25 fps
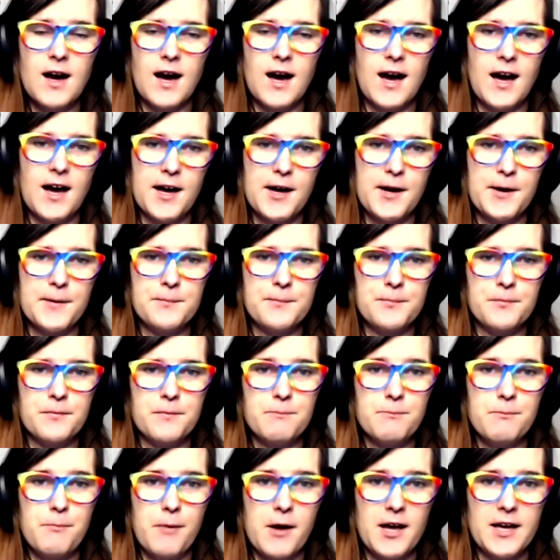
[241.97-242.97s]

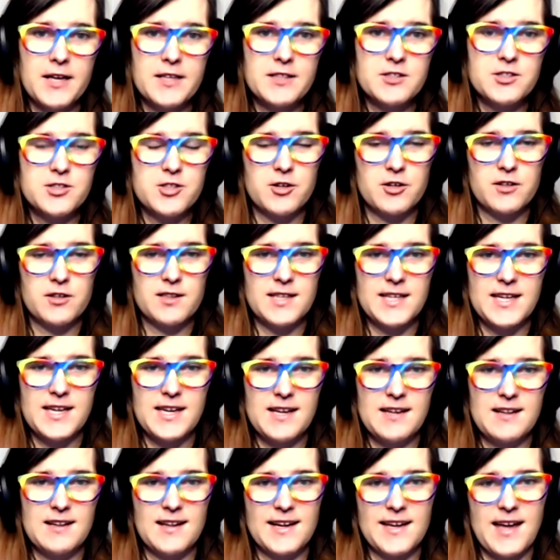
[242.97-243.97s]
But
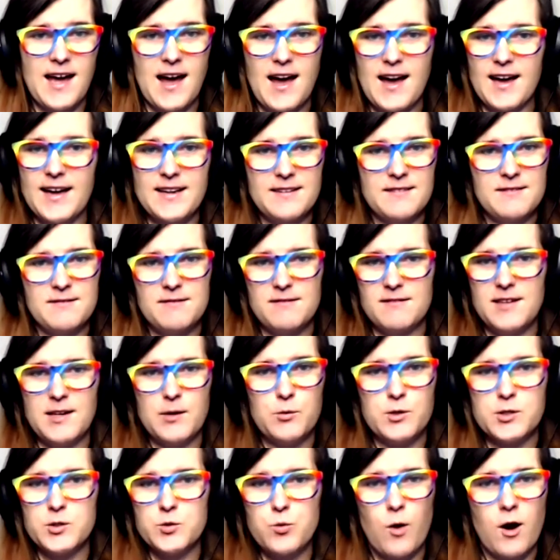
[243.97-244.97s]
certainly, like, it
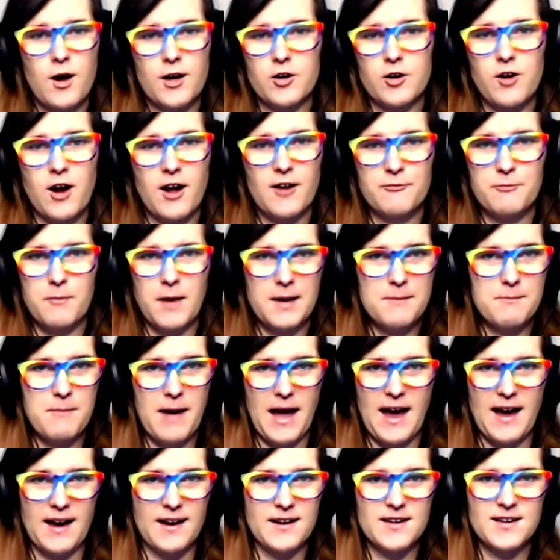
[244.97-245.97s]
was water off my
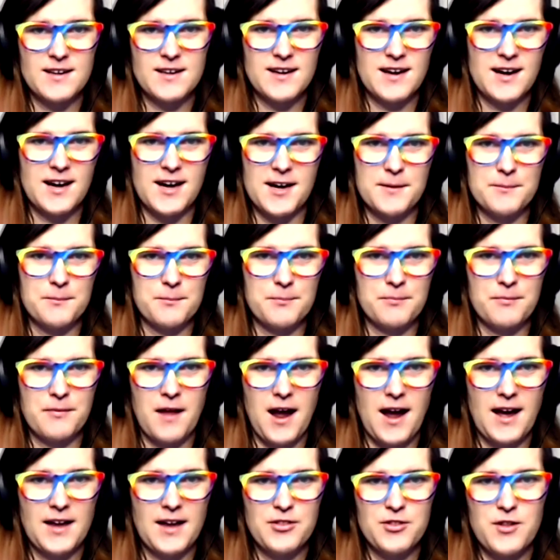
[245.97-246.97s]
back. I
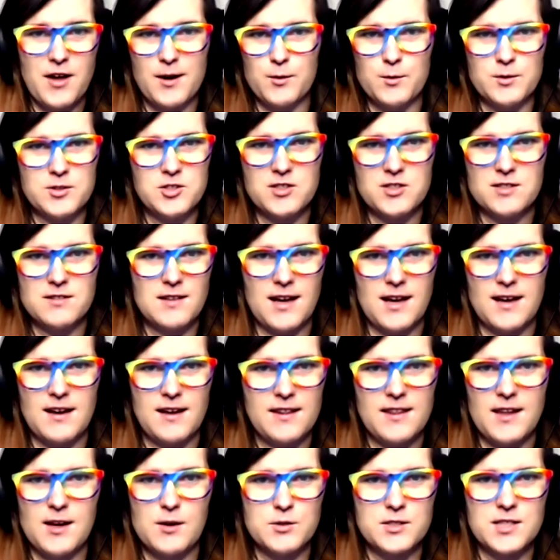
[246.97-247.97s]
thought it was
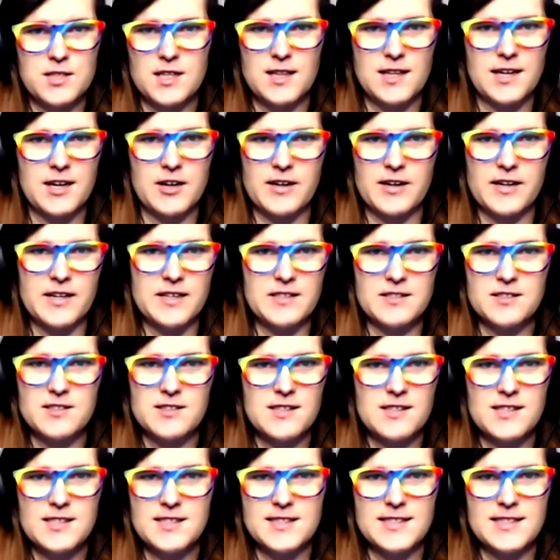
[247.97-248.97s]
hilarious.
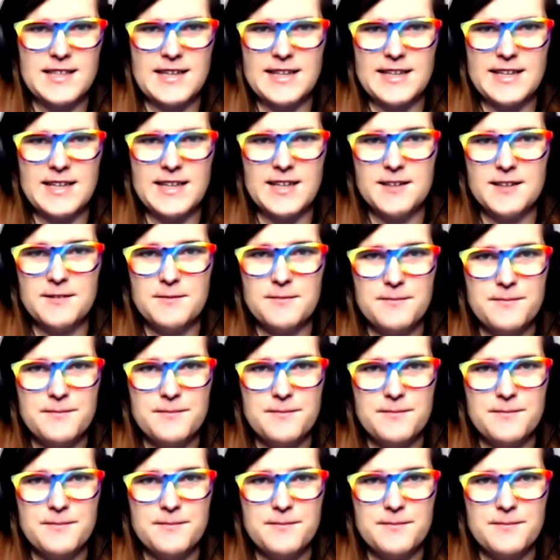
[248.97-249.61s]
He's an idiot.